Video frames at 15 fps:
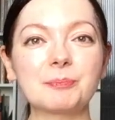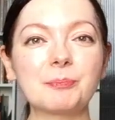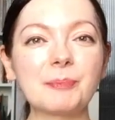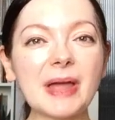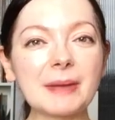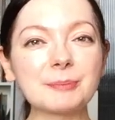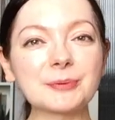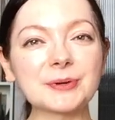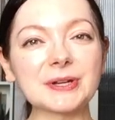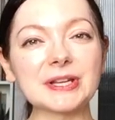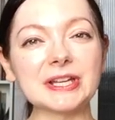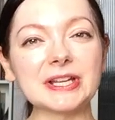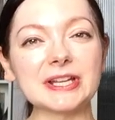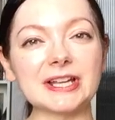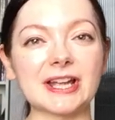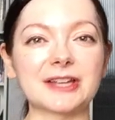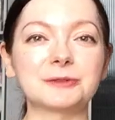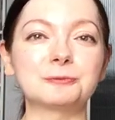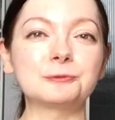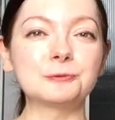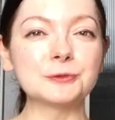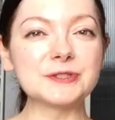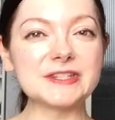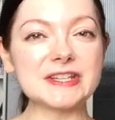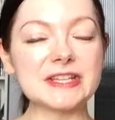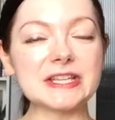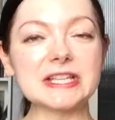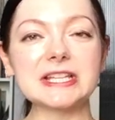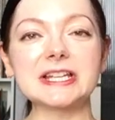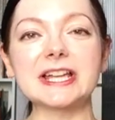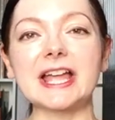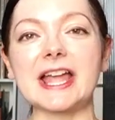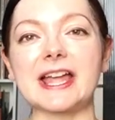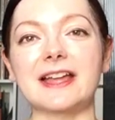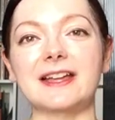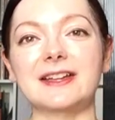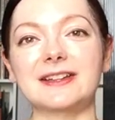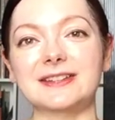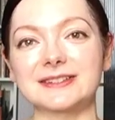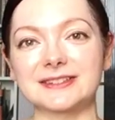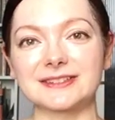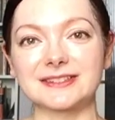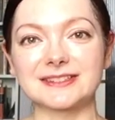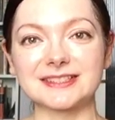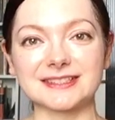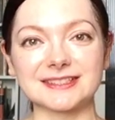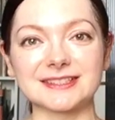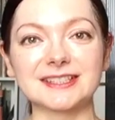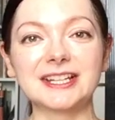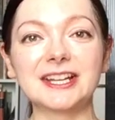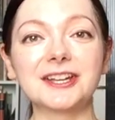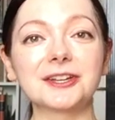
peppery and woody and